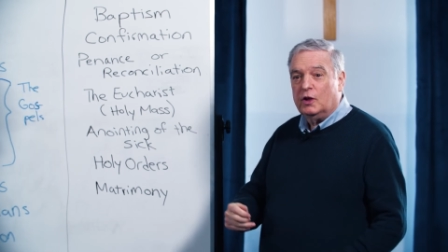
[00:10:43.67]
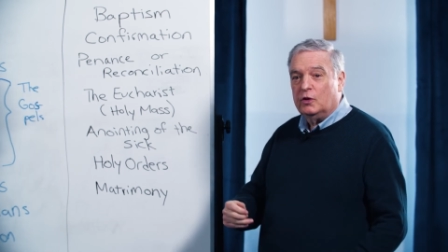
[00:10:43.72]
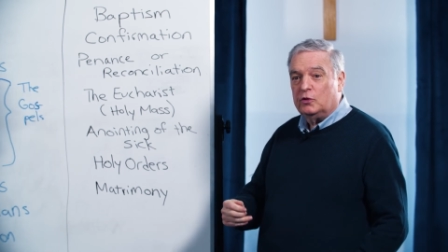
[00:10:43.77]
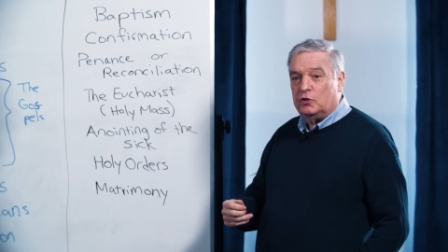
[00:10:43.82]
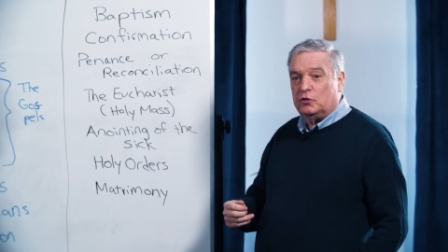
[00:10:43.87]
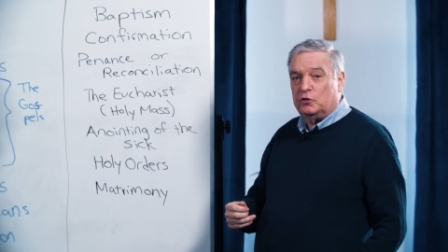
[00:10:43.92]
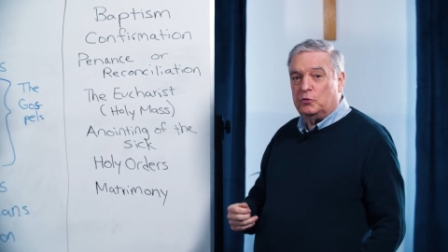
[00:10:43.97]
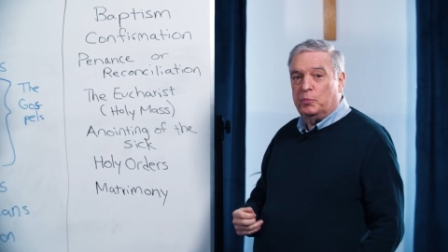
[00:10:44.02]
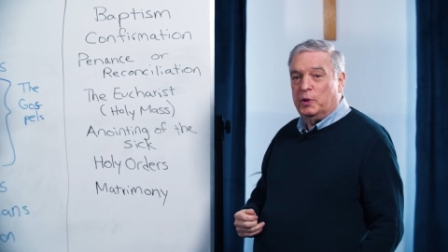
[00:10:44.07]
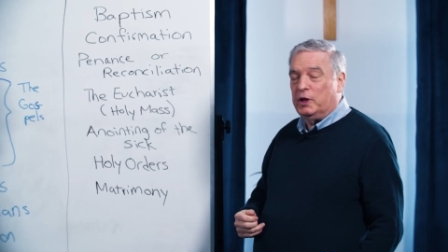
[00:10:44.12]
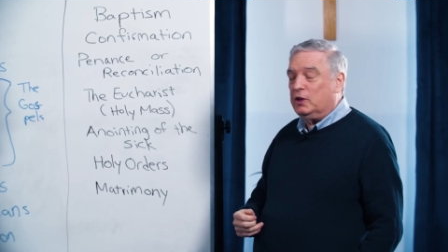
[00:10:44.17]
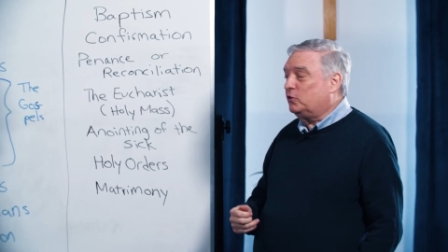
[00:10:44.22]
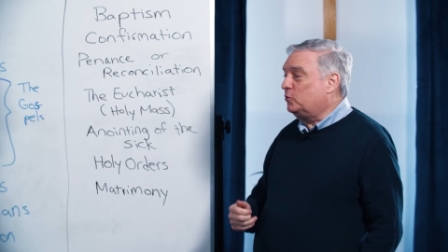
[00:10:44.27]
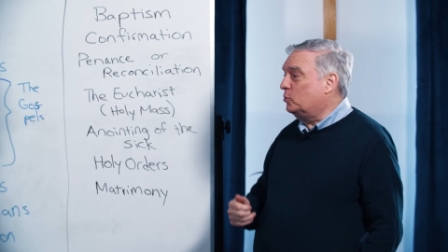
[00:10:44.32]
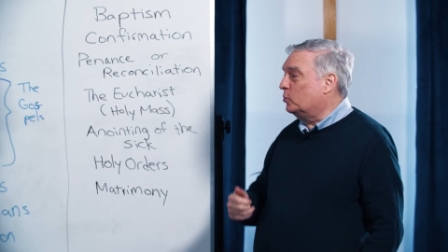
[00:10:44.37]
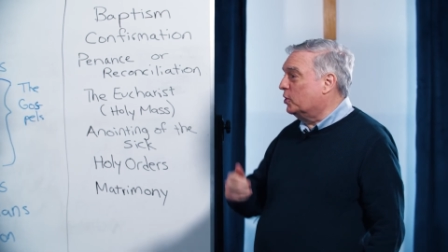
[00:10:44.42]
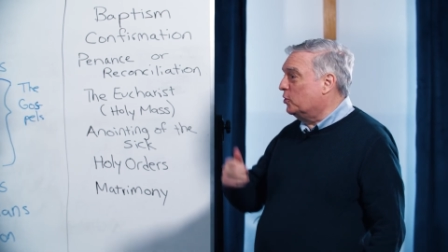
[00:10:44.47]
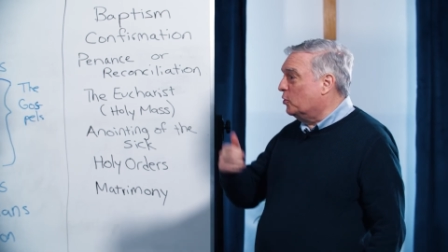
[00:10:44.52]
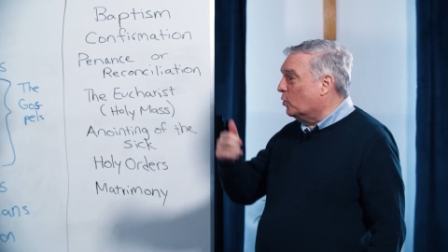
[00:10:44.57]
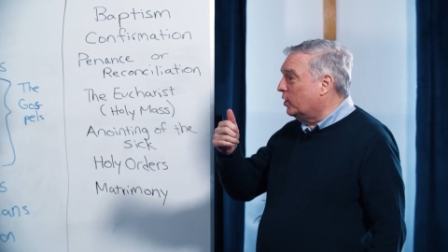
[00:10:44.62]
which is being
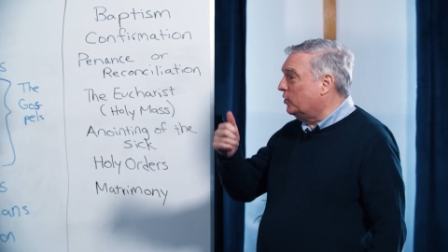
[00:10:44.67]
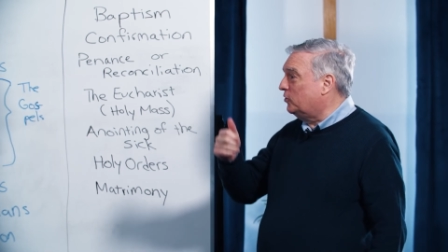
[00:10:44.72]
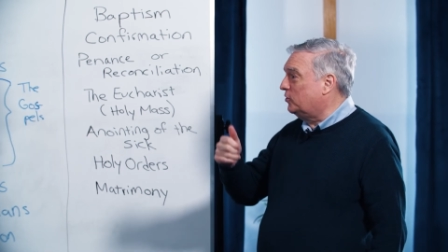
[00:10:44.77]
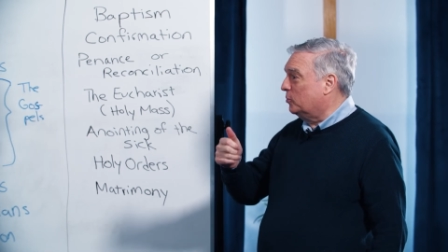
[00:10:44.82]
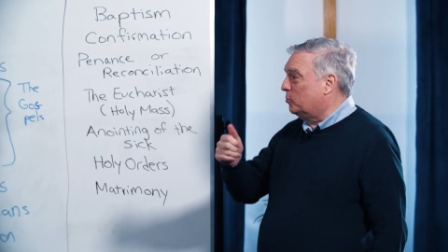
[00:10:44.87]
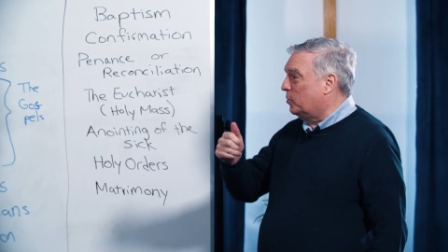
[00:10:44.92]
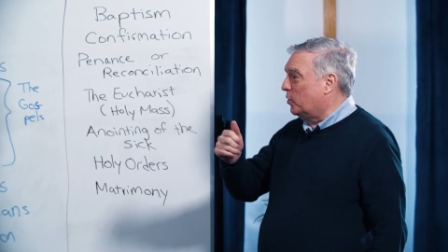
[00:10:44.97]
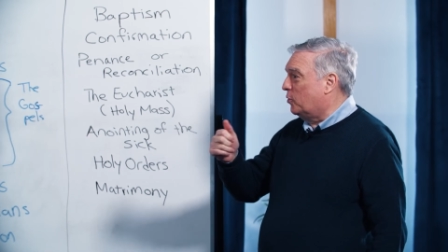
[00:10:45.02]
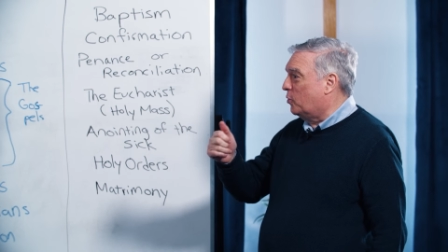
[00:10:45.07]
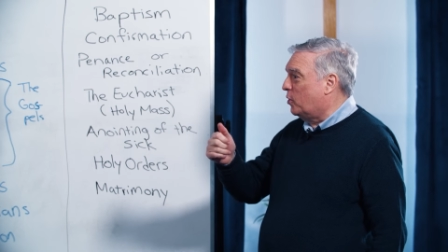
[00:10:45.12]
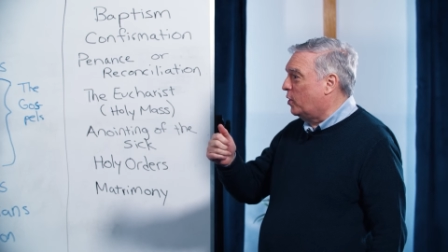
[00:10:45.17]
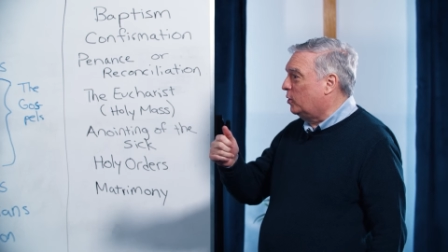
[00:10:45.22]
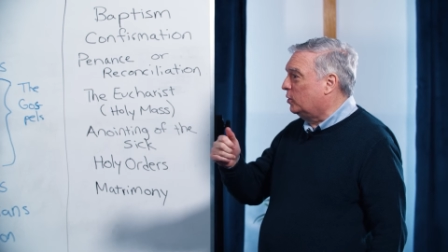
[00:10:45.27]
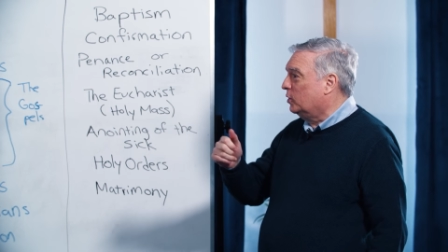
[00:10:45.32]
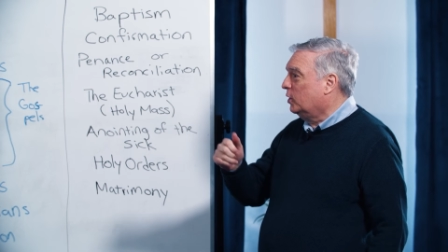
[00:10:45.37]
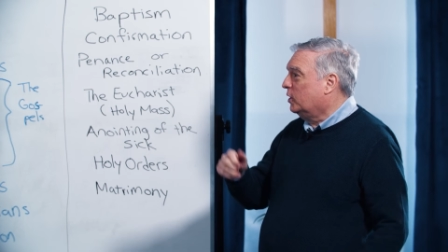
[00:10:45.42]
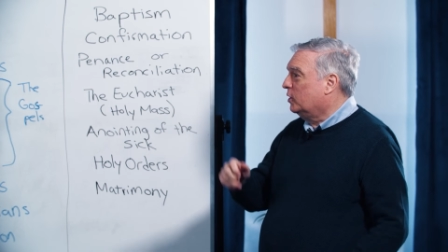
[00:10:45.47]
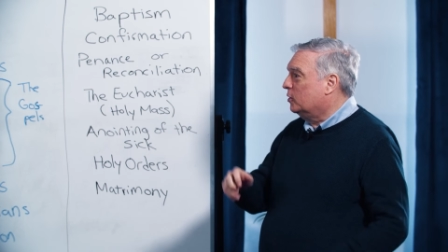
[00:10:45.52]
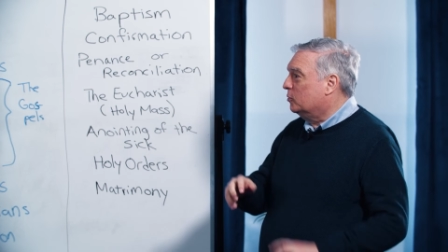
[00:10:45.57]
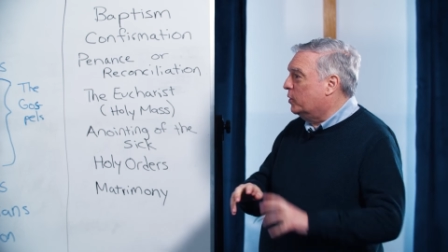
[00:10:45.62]
too anointed with oil
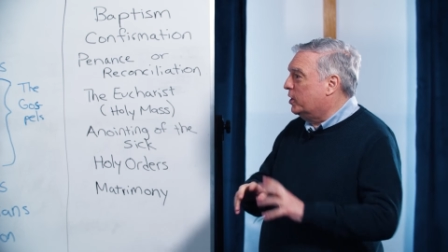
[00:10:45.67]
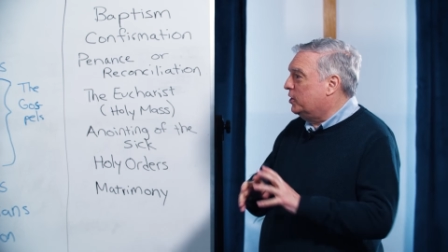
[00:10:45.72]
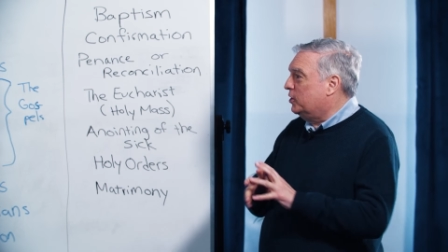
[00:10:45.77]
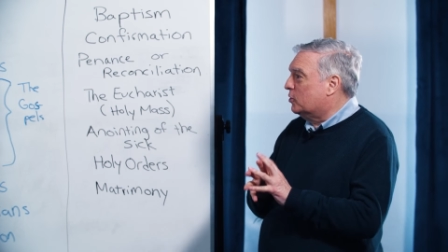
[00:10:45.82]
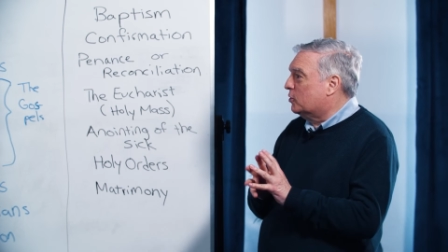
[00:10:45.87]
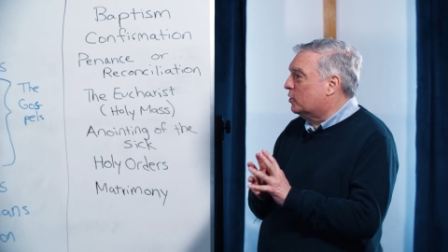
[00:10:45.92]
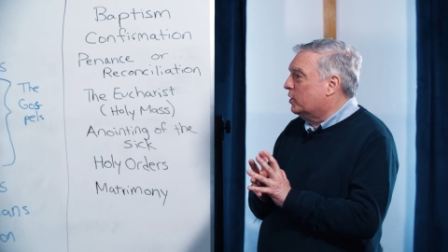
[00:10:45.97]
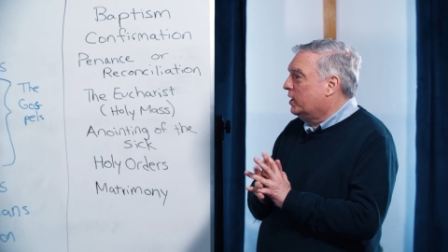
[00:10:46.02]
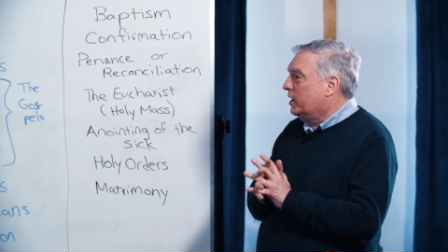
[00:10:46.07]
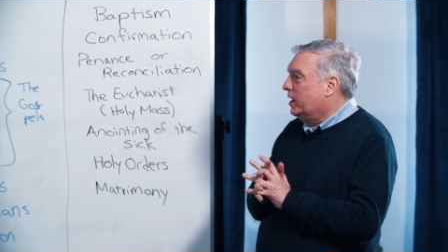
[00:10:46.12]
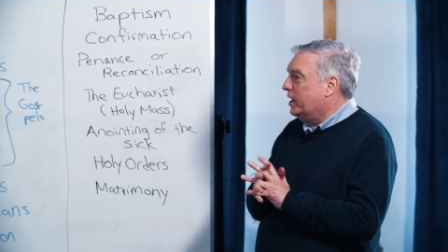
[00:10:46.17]
when you're